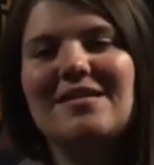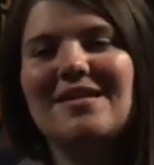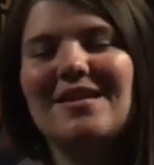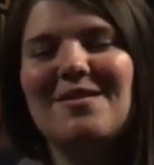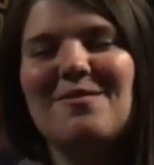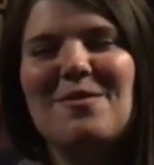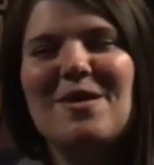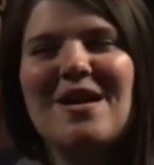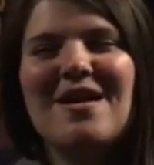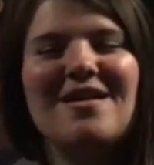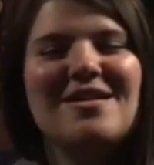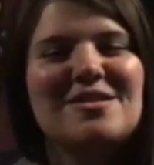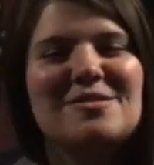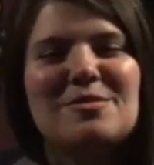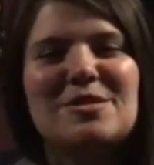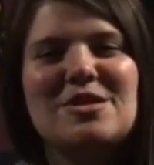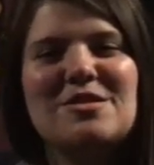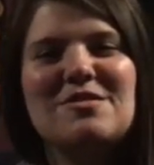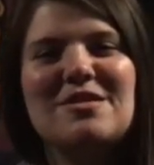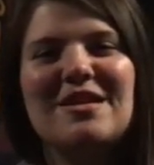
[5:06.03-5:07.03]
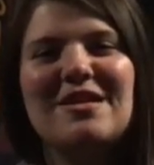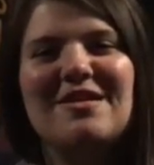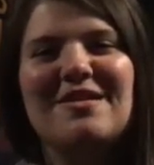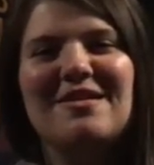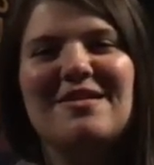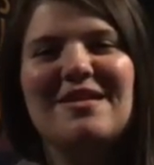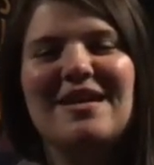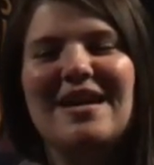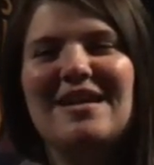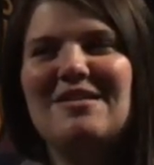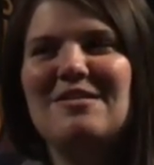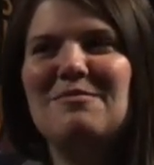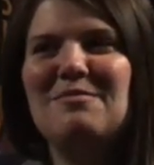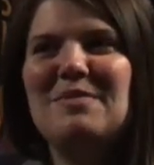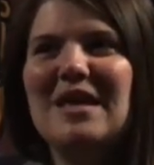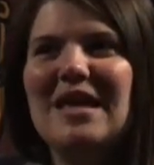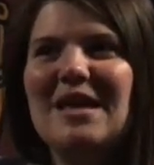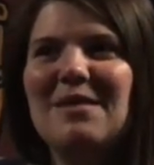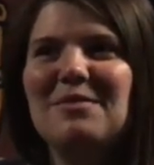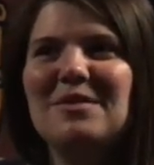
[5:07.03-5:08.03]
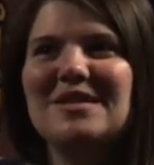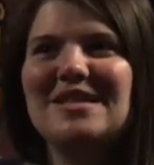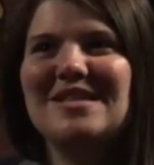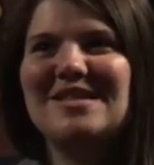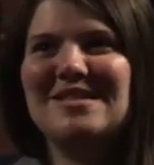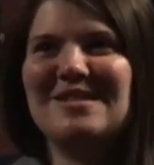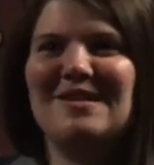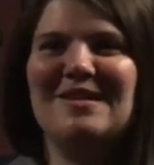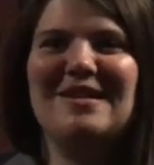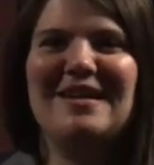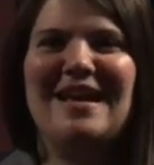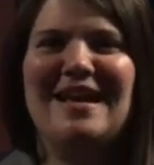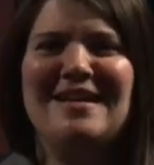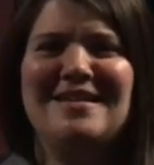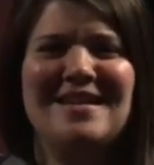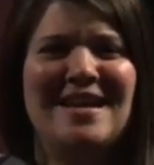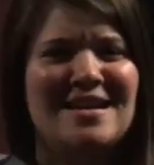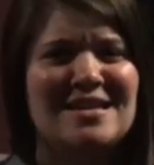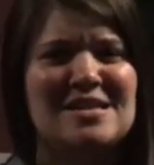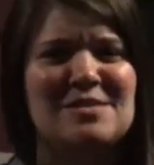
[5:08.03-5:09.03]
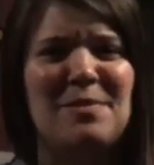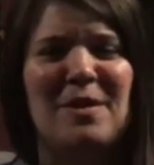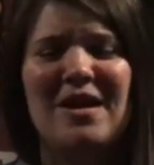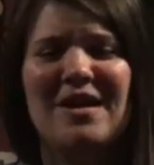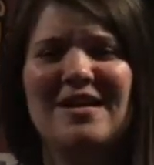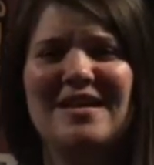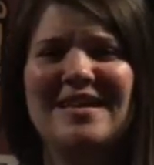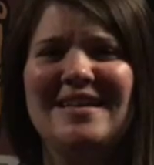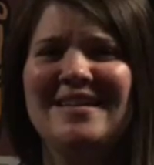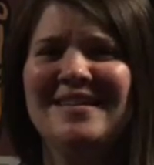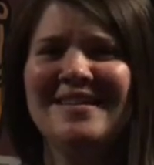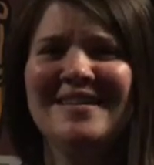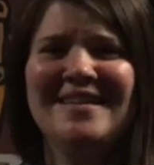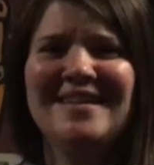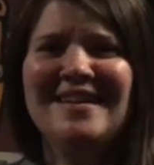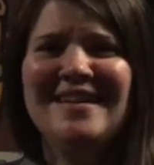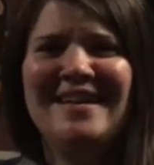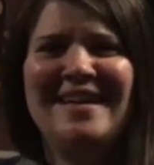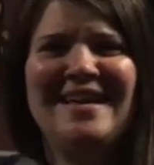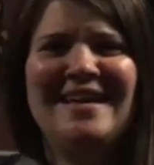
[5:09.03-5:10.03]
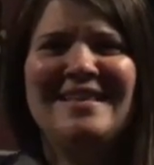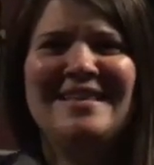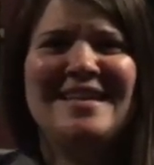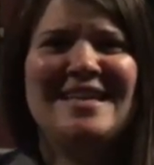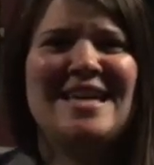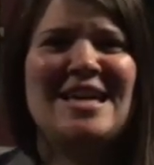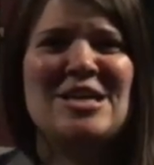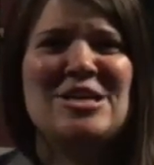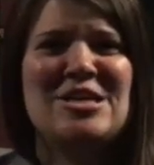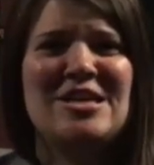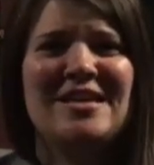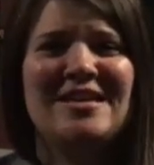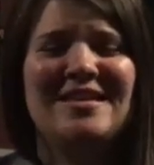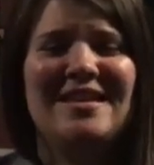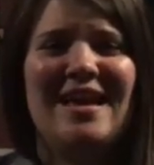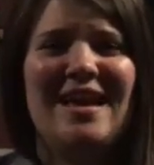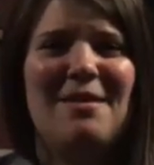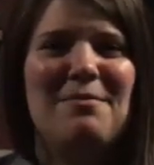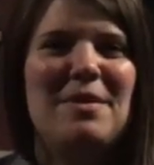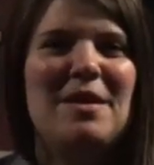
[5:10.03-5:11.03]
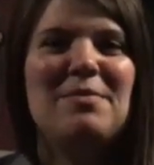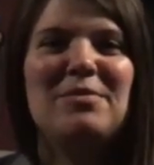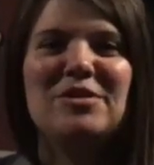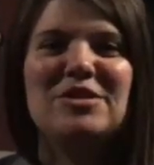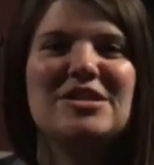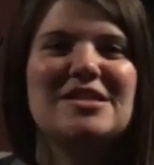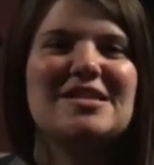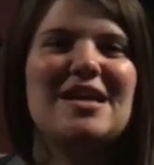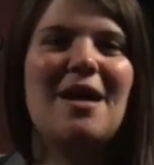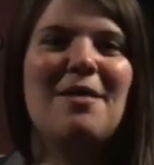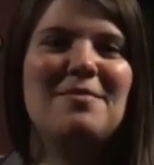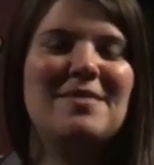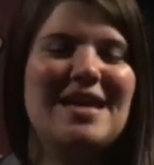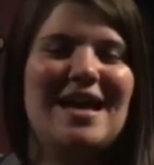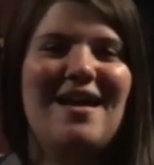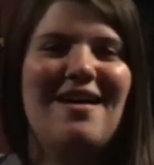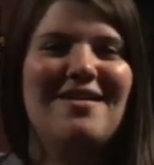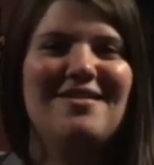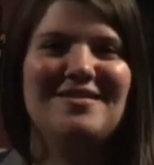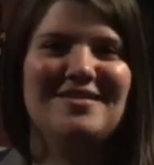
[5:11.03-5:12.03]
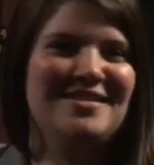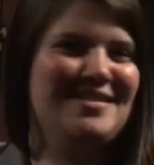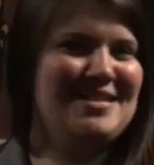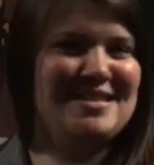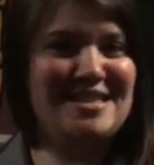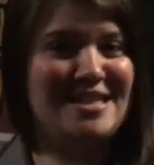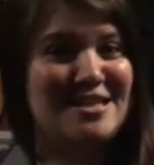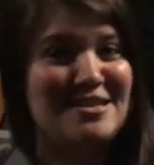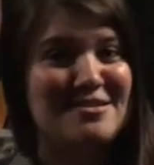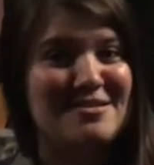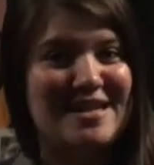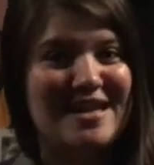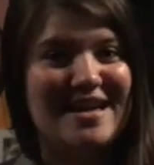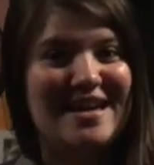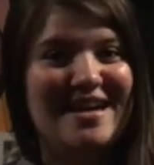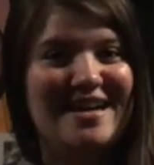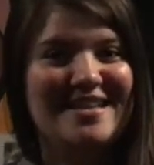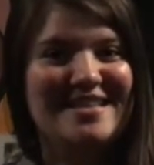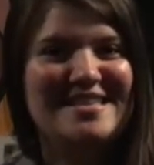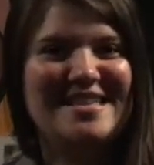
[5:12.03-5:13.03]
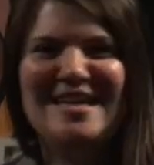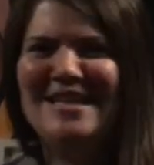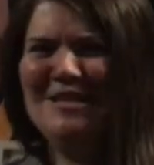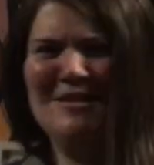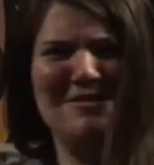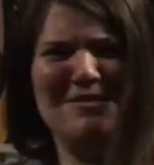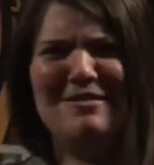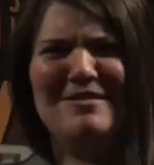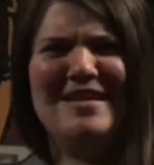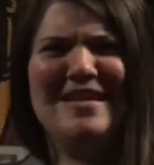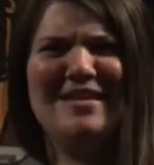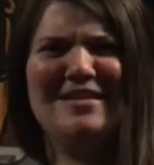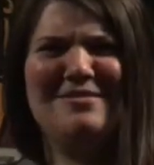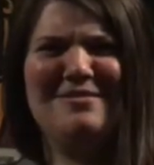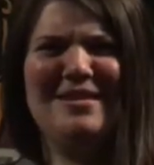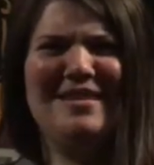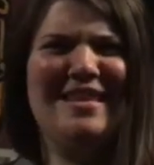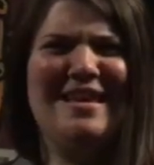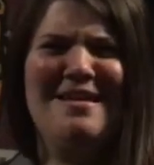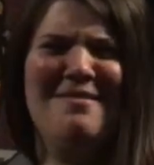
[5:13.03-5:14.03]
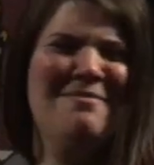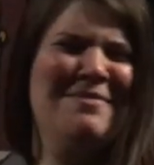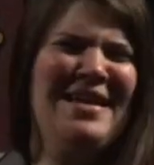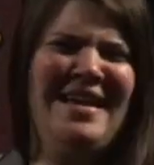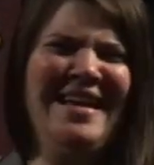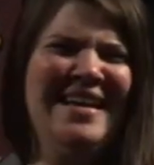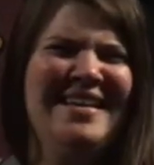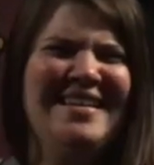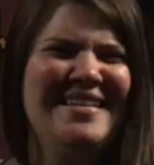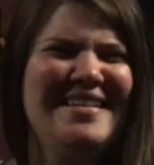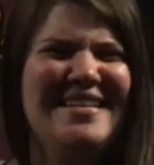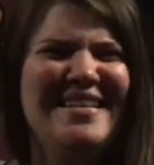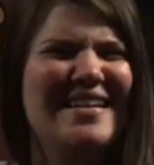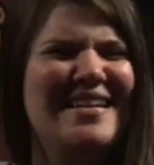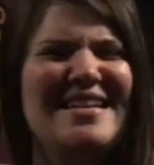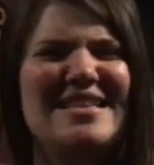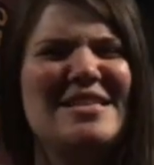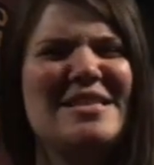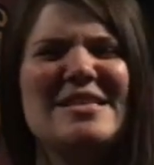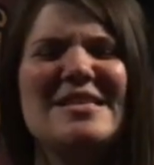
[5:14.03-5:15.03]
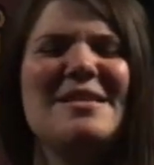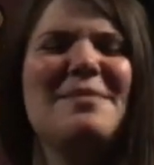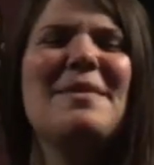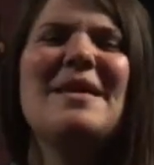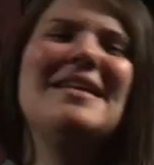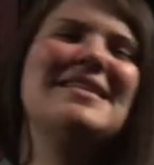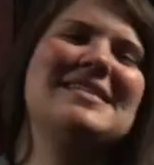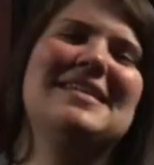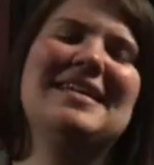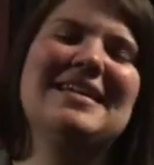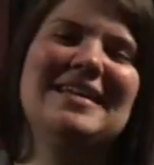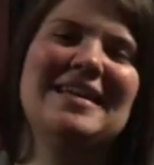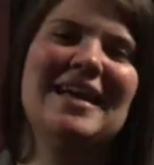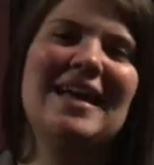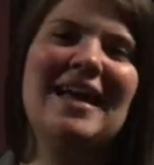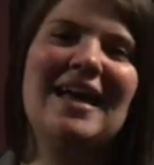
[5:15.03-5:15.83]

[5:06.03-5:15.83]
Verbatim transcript: Like where else would you go and you'd be able to start a dance party in the kitchen and people just come down, see you dance, and you go dance with them, and it's just amazing.